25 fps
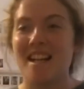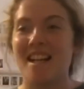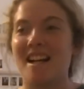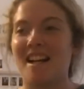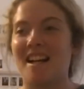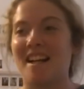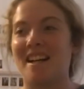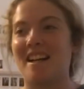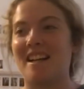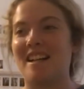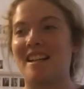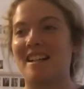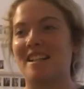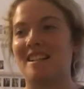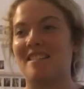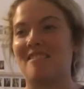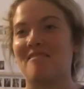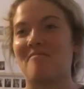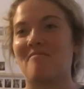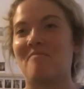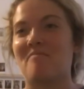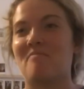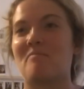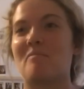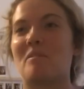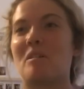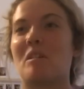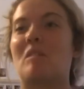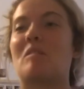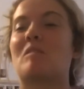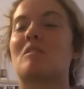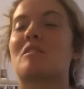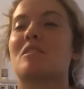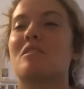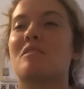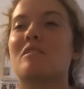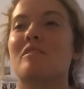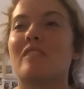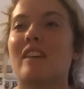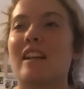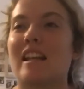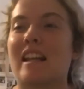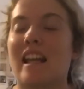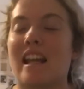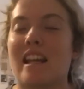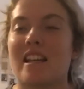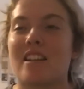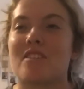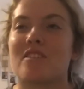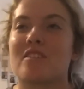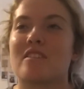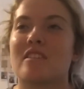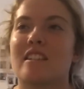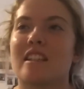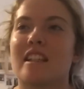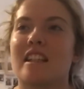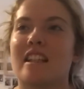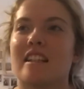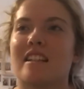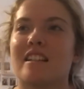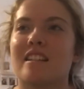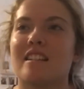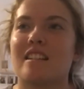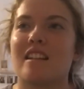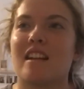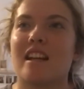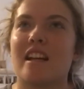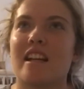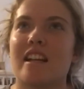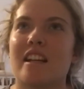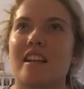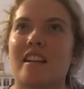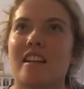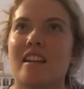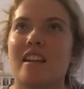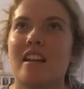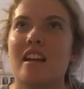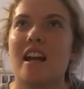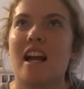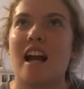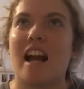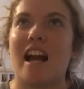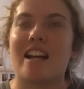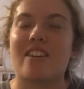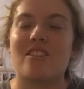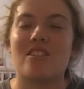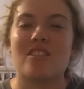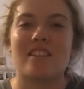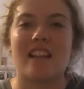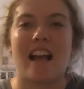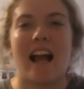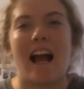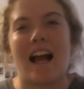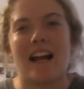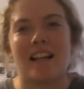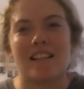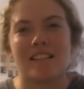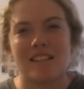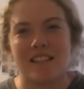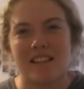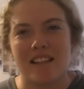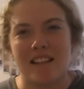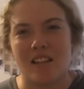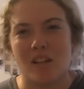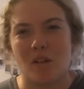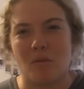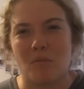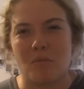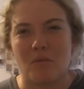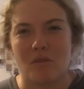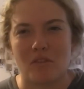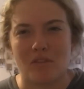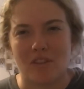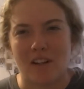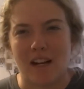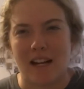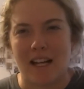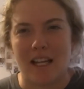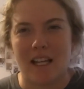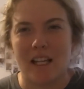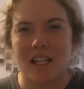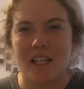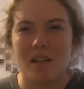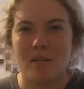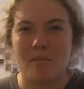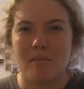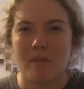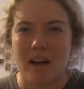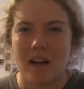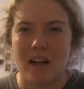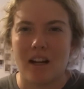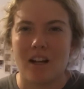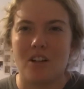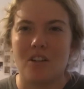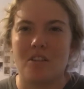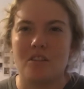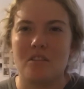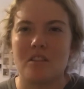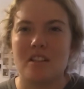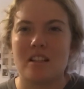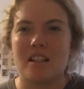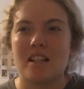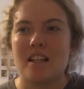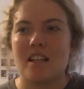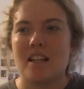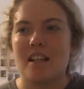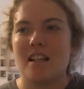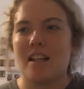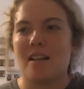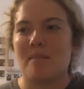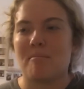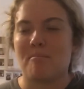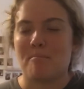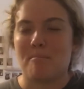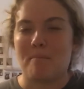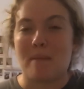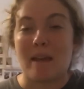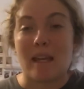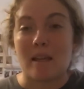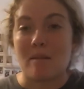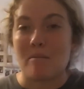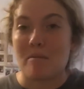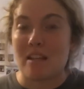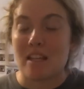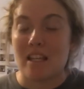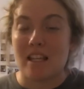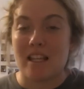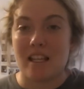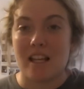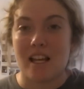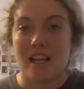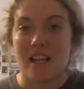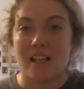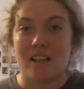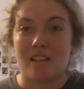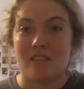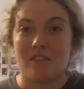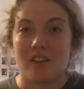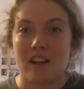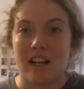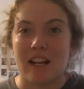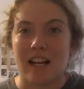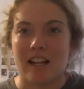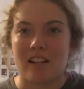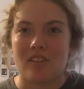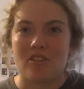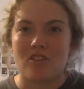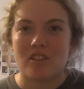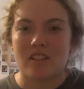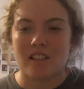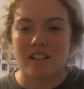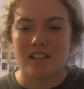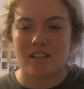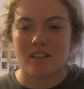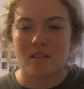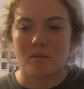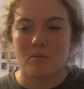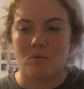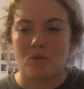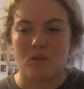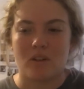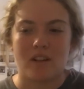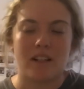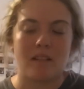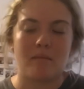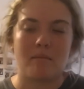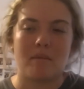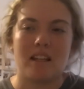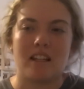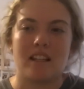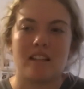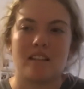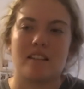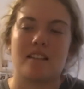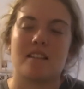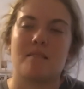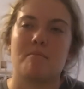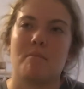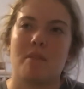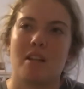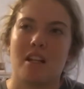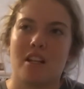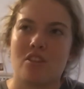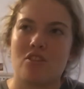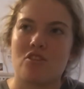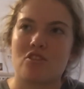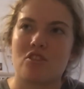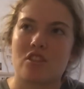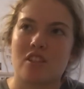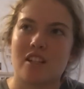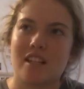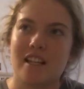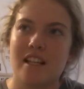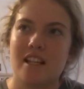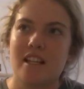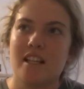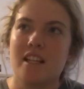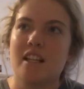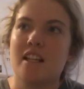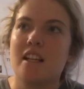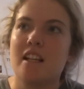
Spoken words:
But also financially, like, I just ask that you pray about maybe financially supporting me in this ministry.